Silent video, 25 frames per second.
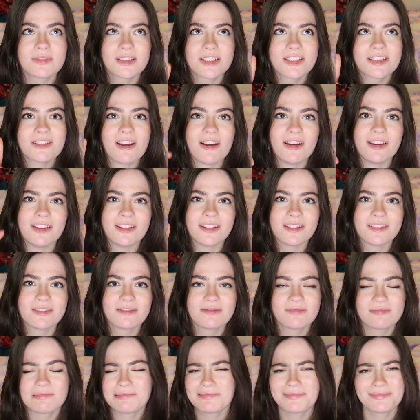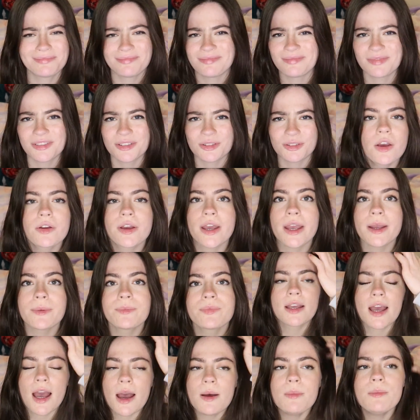silent. Okay,
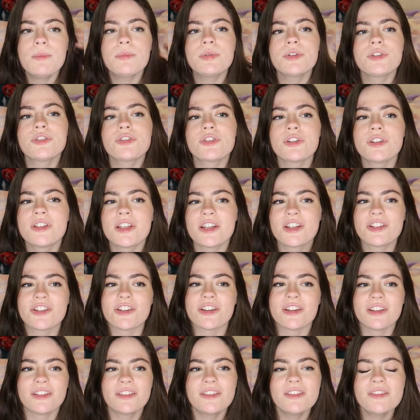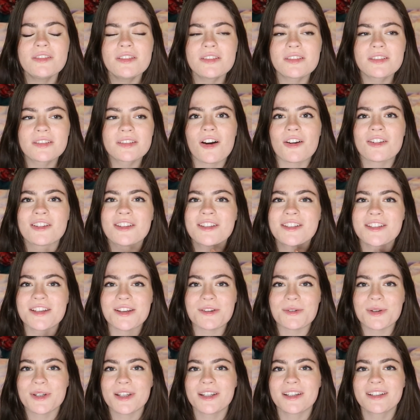camp traditions are
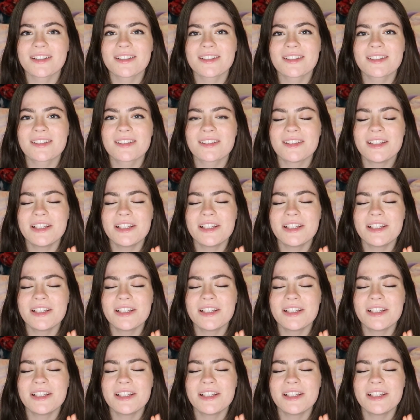serious.